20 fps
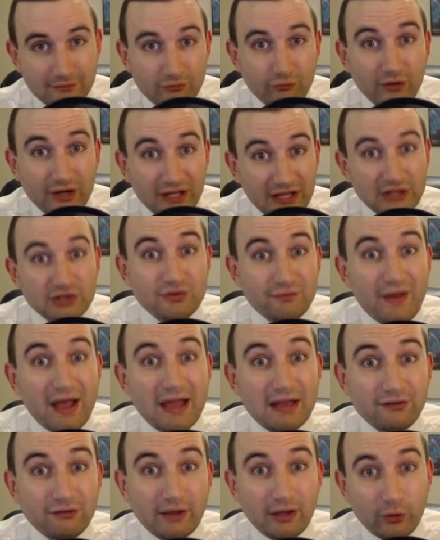Ricky
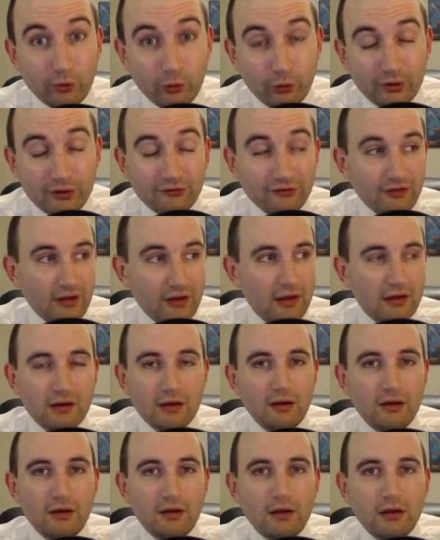Gervais, like I already said,
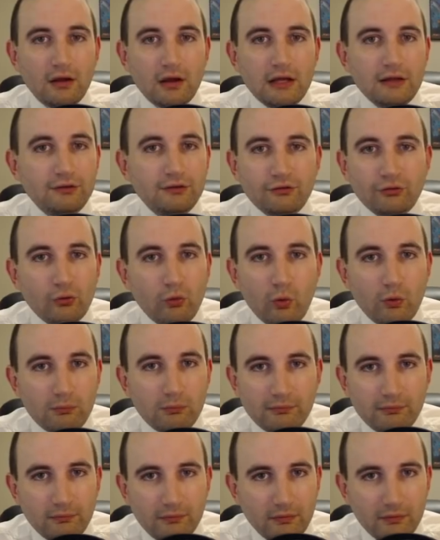he
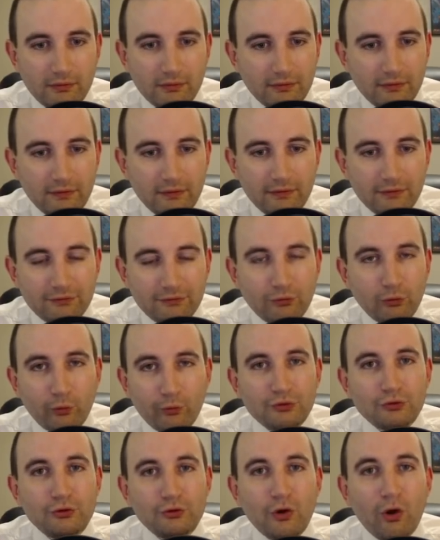tore
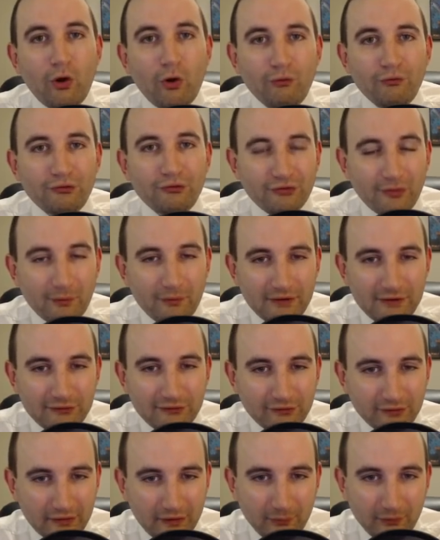a new hole for some of
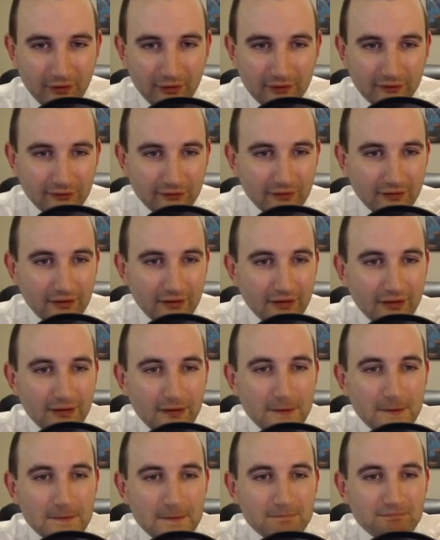these celebrities.
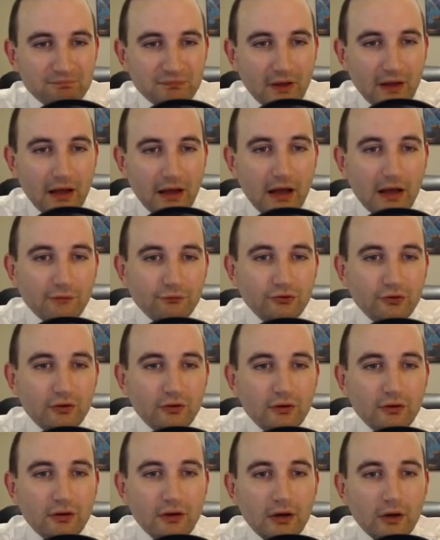
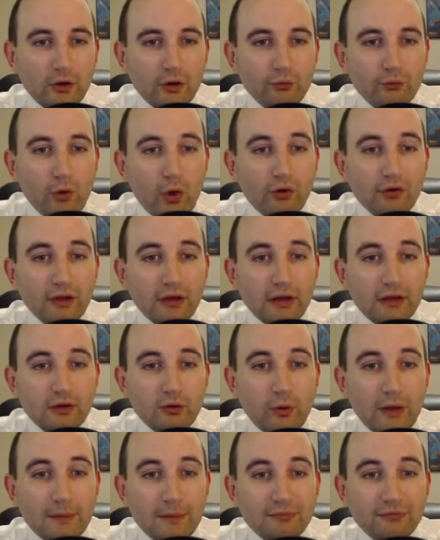After Rock
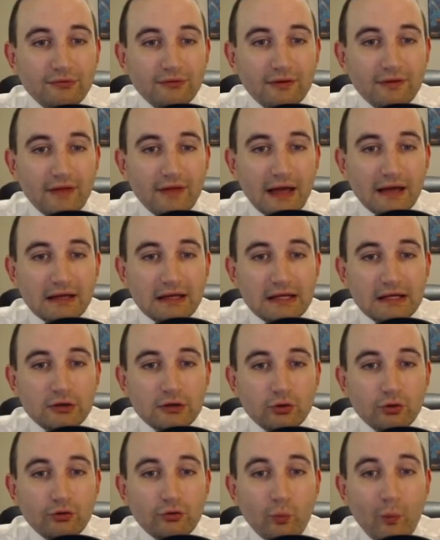equipped that he
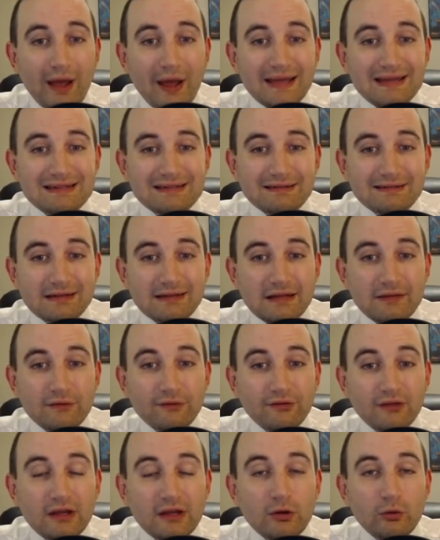couldn't wait to see the
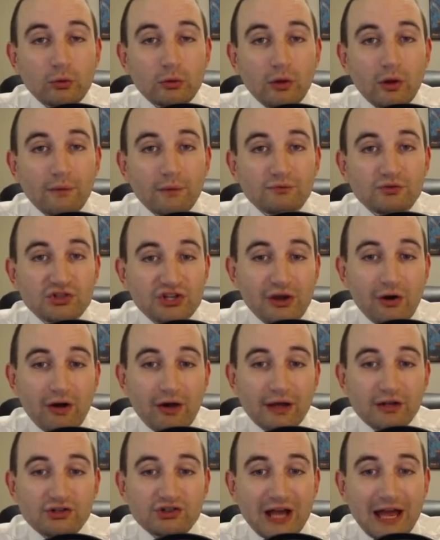sequel of
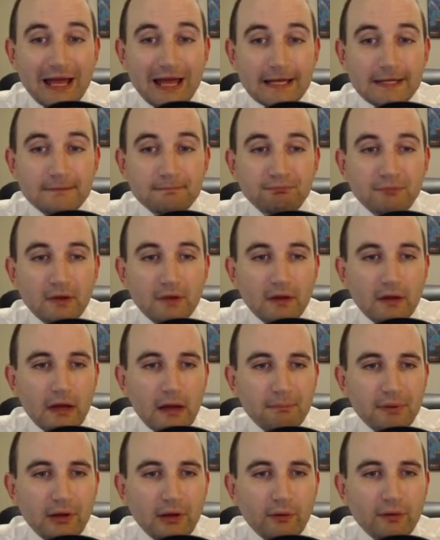G.I. Jane,
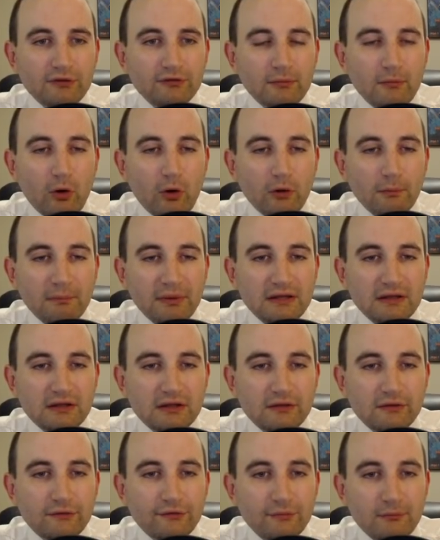appearing to mock
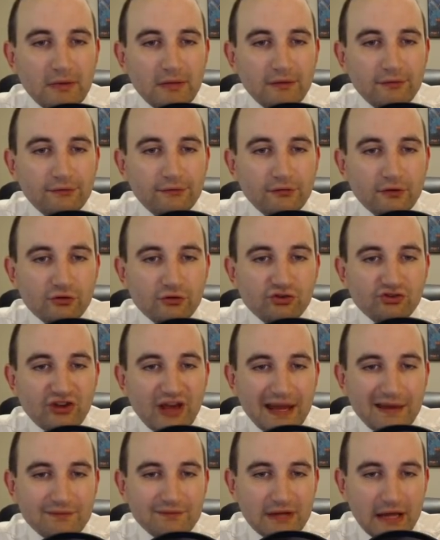Pinkett Smith's
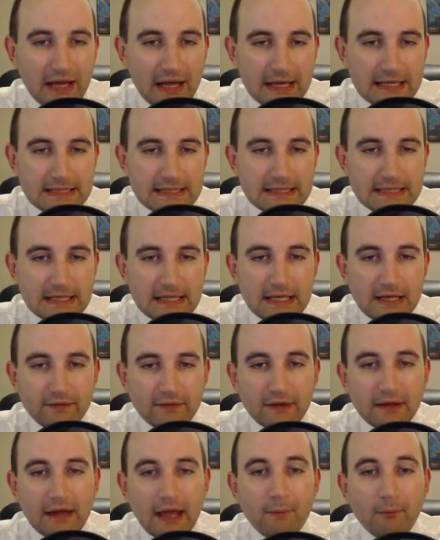shaved head,
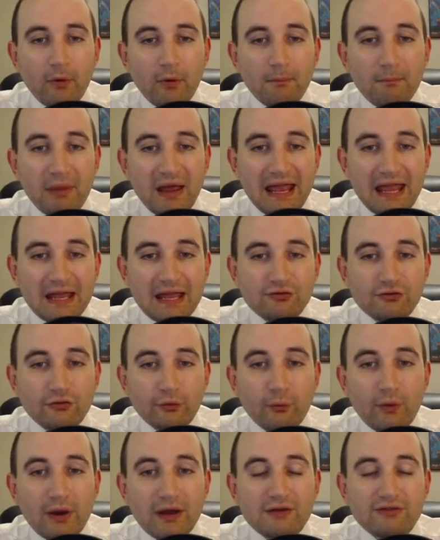the camera panned to
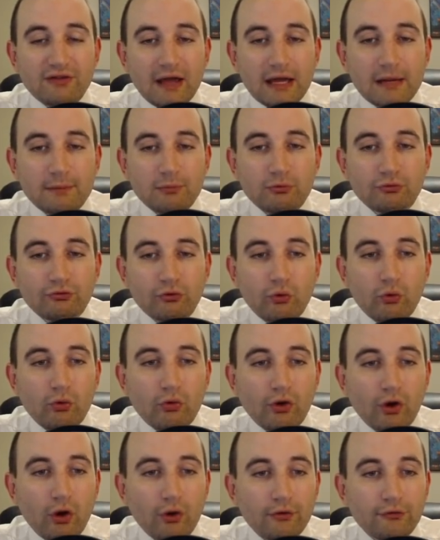the Red Table
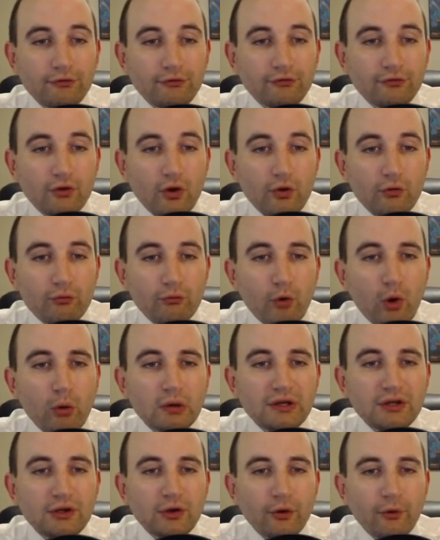Talk host,
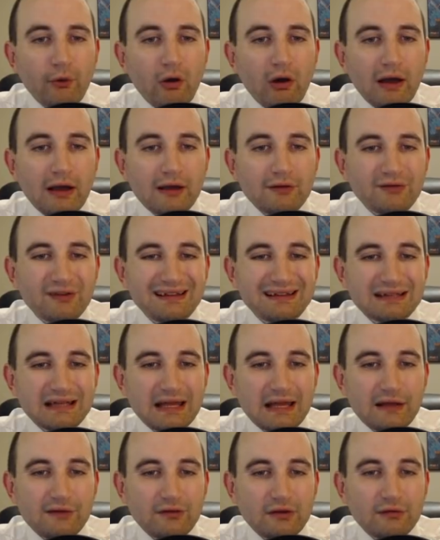rolling her eyes and
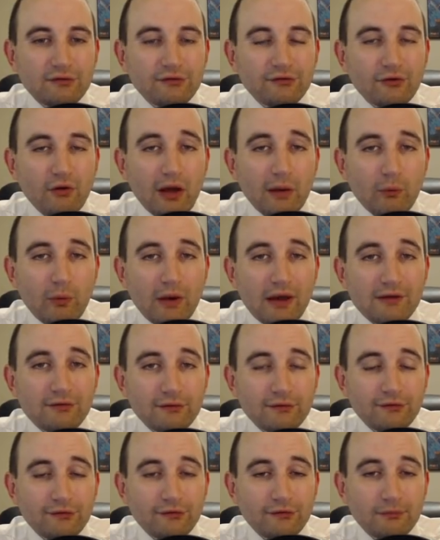glancing
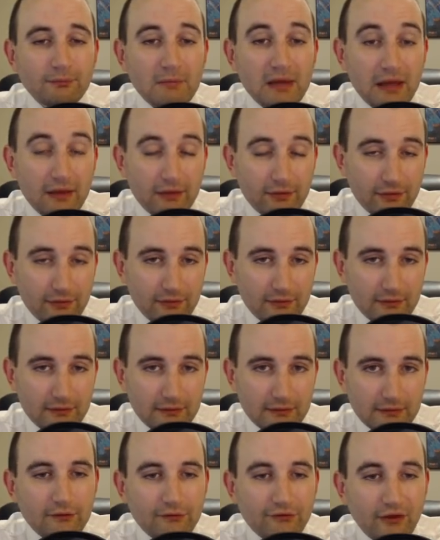sideways at Smith.
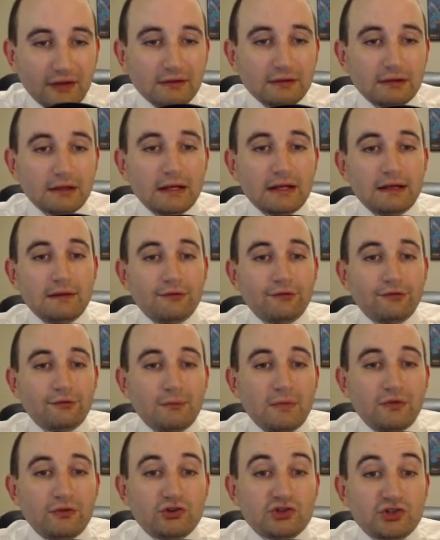Suddenly,
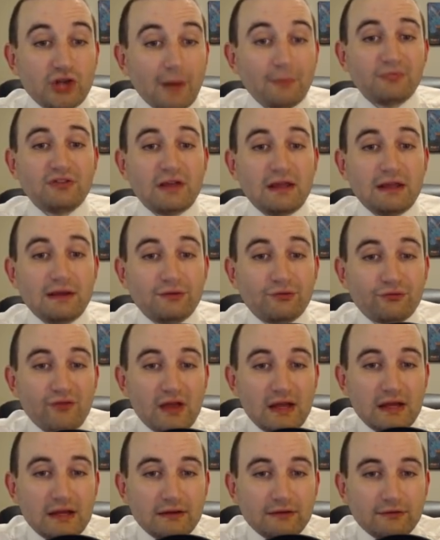Smith jumped to his
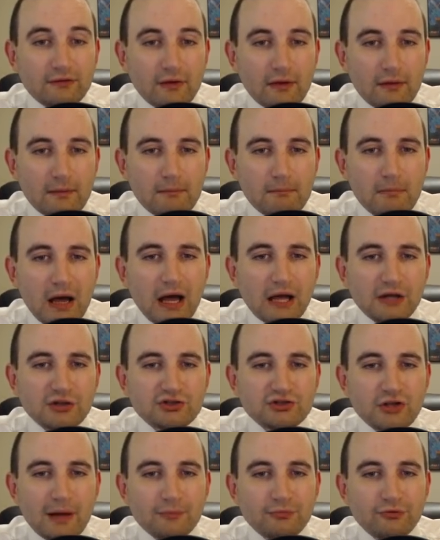feet,
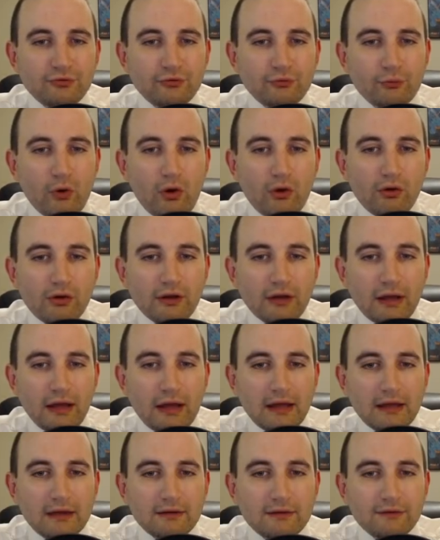marched up to Rock
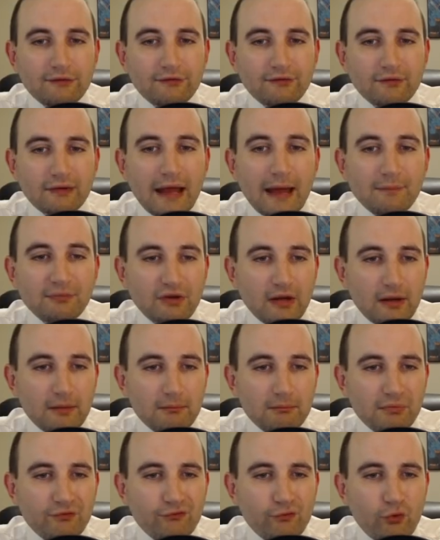and slapped
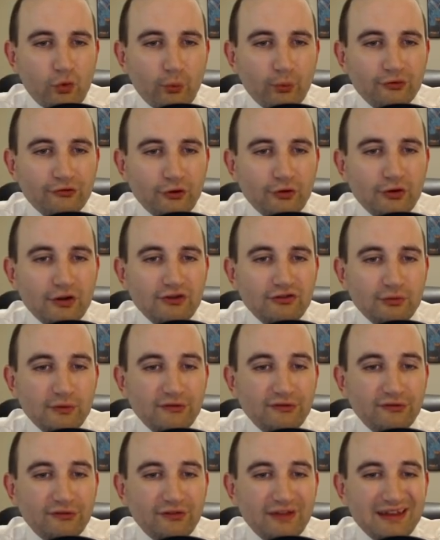him before returning to
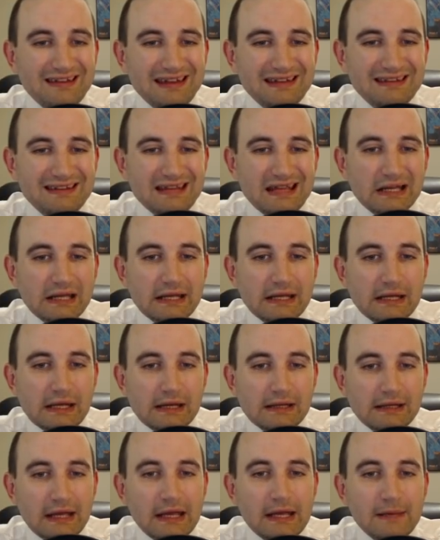his seat and
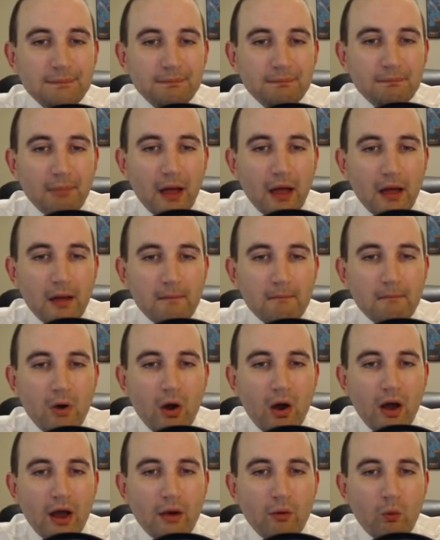yelling, "Keep
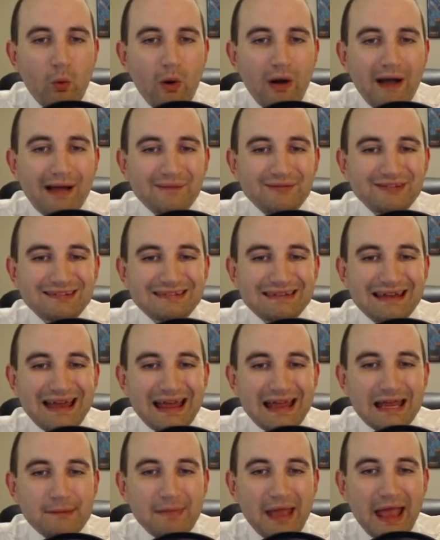my wife's
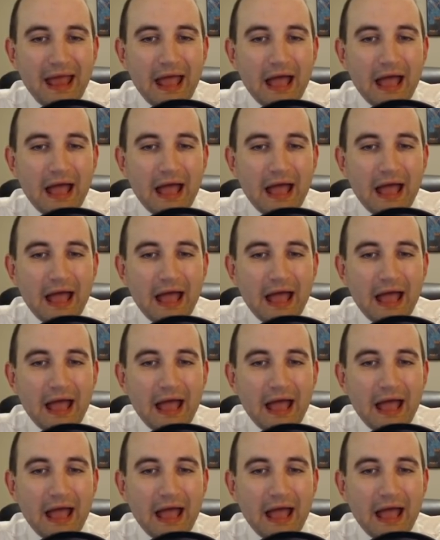name